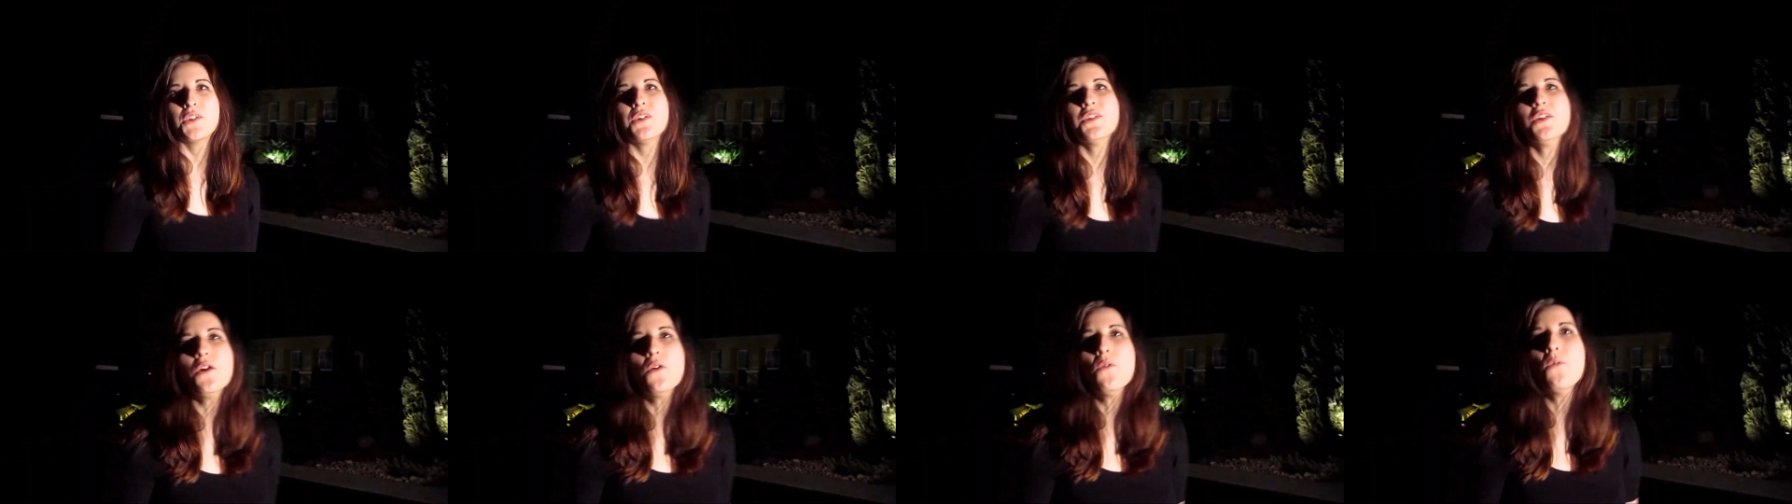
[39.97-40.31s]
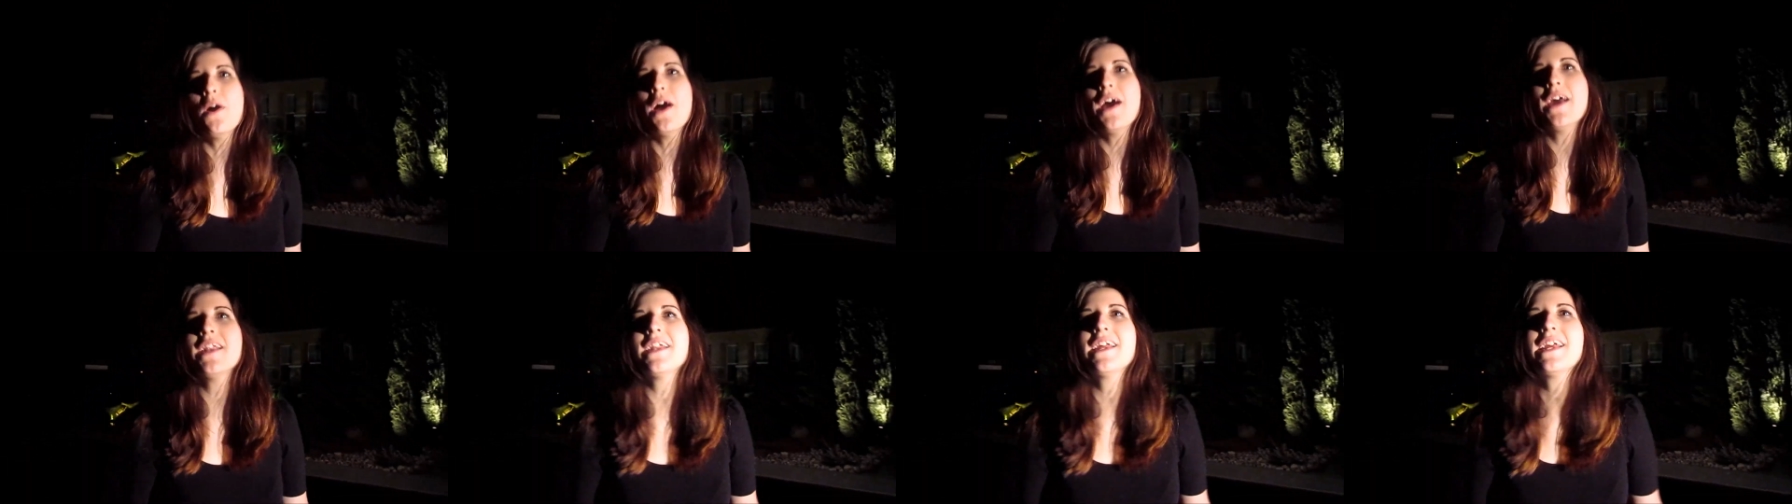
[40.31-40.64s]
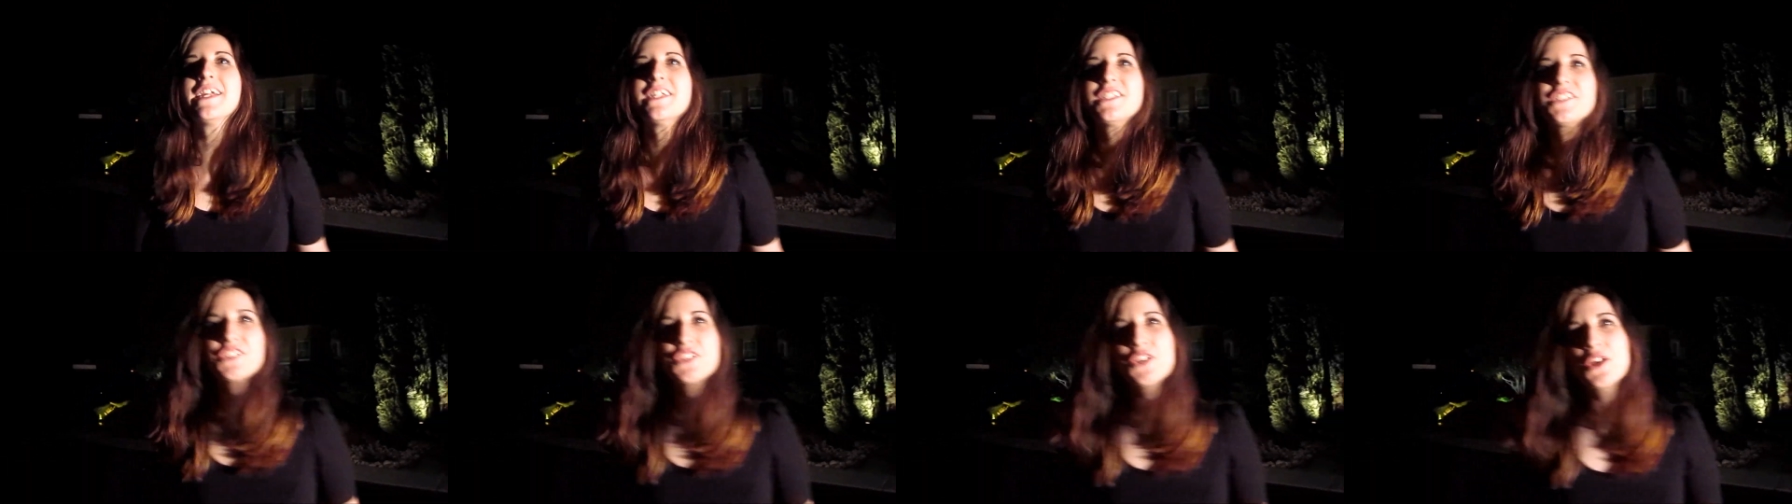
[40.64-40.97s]
You know what?
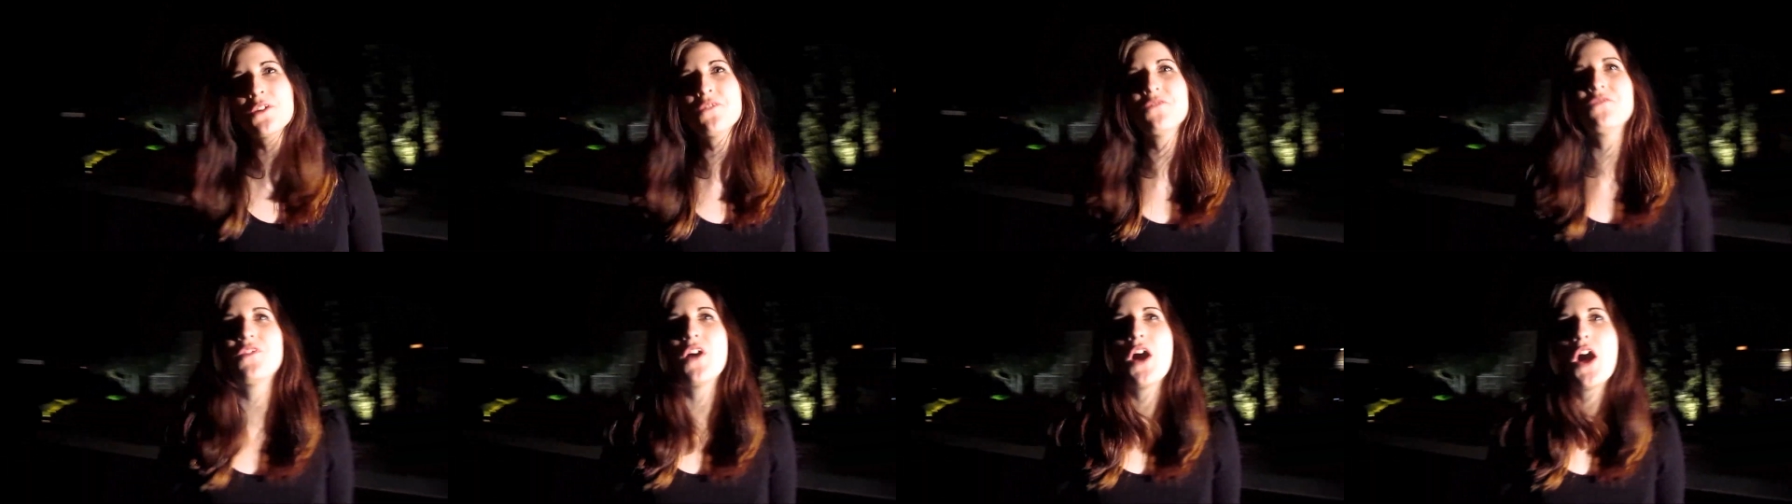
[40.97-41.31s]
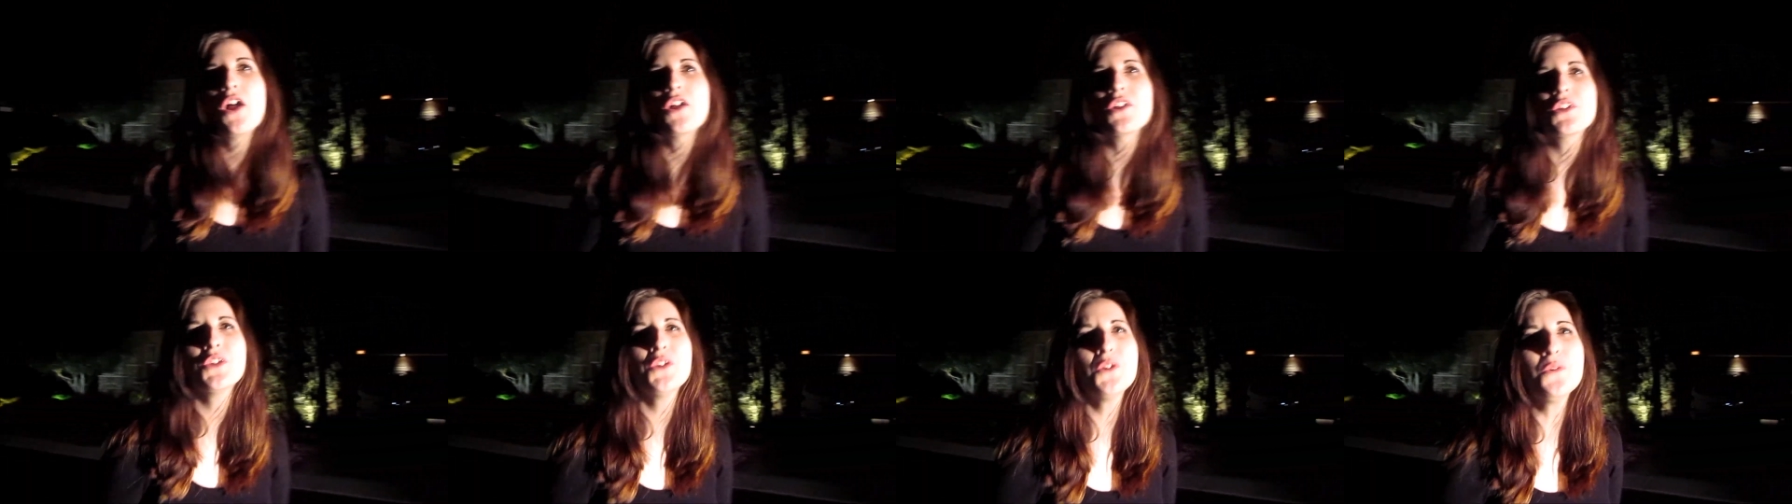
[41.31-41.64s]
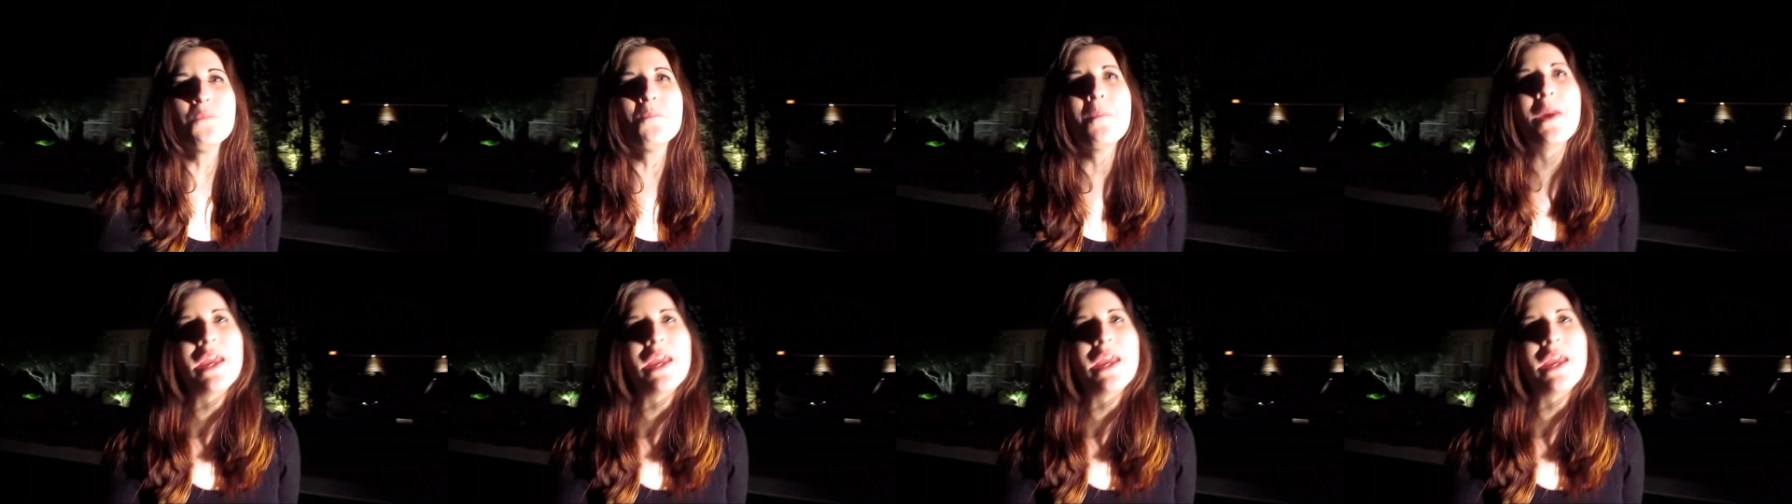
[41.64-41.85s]
It's your fault. You